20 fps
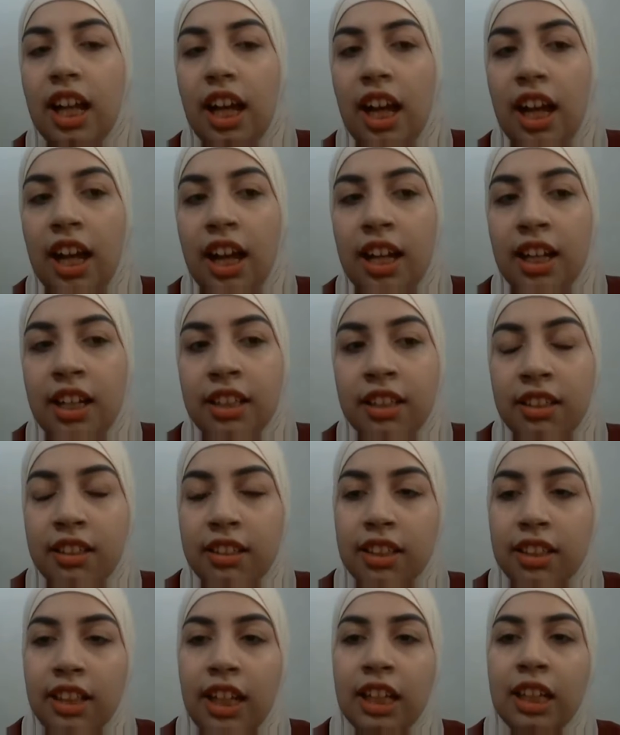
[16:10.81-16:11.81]
and
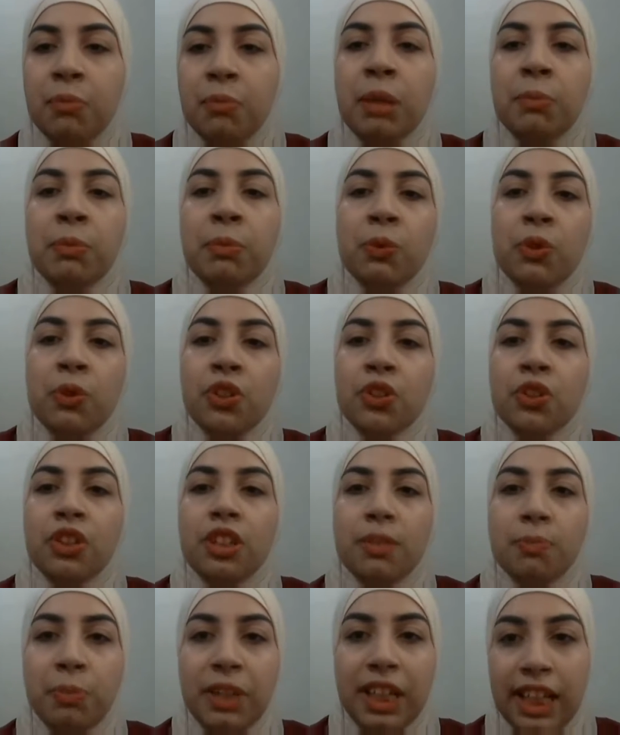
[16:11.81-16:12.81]
like maybe we should
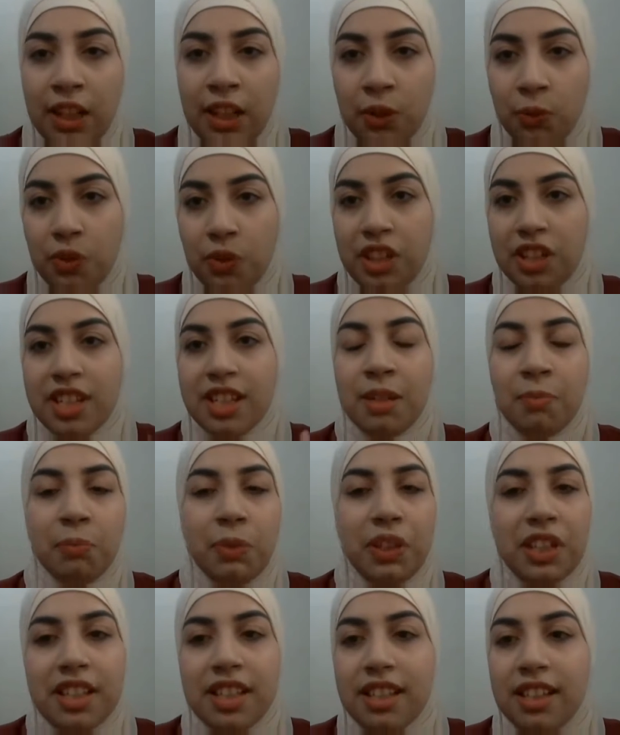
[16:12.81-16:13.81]
begin with a
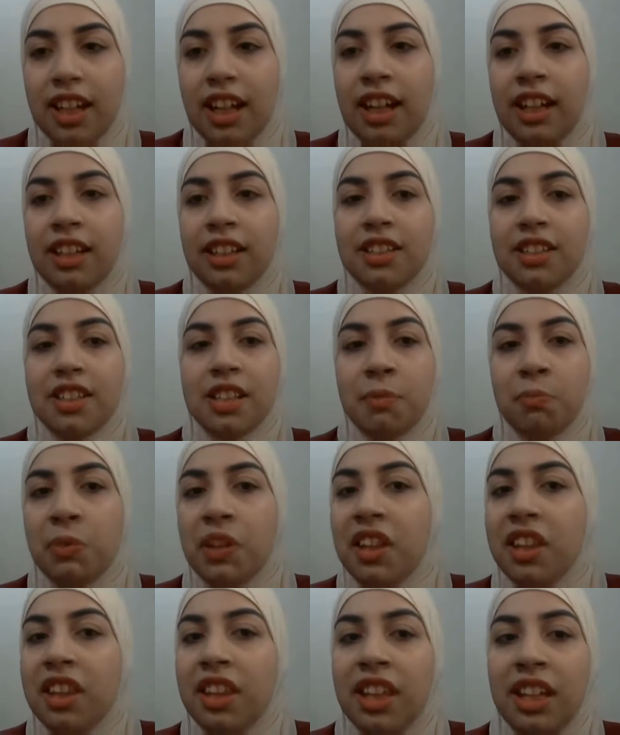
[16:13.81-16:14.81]
simple style,
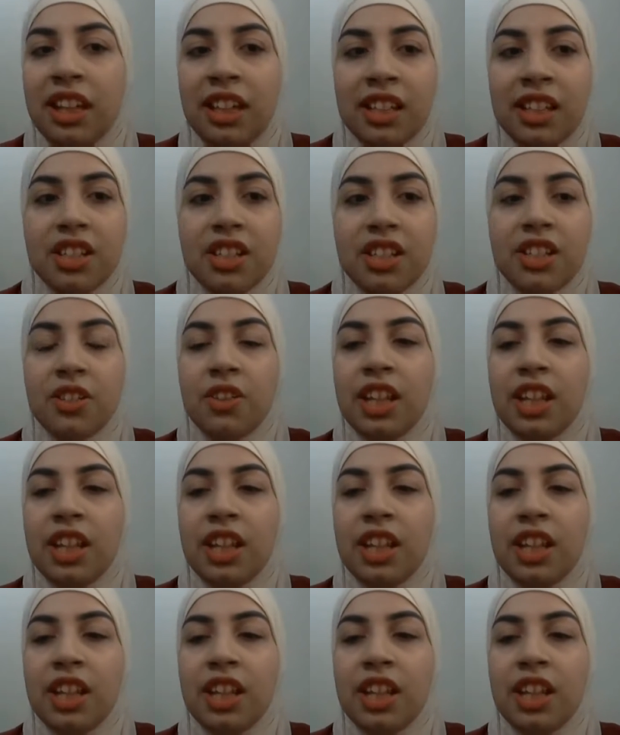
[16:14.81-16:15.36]
simple things,